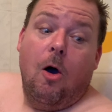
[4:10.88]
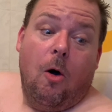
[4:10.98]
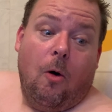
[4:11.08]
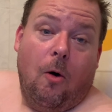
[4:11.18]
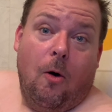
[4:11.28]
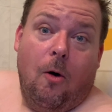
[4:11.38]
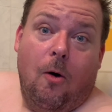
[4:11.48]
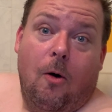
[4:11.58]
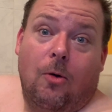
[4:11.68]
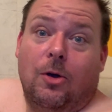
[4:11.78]

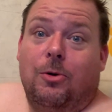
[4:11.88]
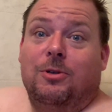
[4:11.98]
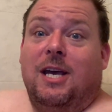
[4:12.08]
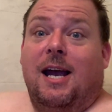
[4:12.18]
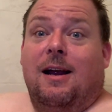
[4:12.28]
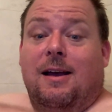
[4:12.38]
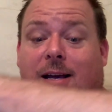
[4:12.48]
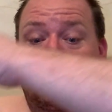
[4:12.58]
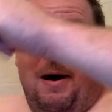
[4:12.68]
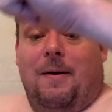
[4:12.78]
Oh, look who's here.
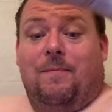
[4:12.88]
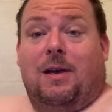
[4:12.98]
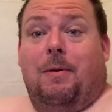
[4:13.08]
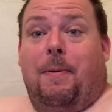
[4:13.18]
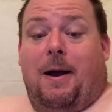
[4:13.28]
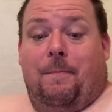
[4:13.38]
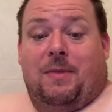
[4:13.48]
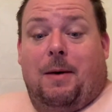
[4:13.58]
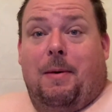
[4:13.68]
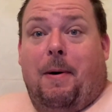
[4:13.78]
Come on. Come up here.
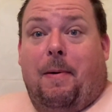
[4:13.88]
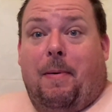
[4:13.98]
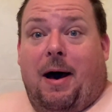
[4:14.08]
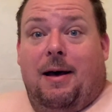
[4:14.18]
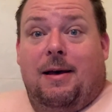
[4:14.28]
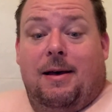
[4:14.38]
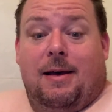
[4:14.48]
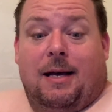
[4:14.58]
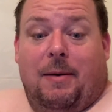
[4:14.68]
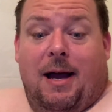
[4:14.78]
Come up. Come
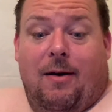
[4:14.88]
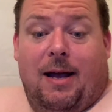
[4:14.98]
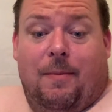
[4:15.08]
on, hurry up.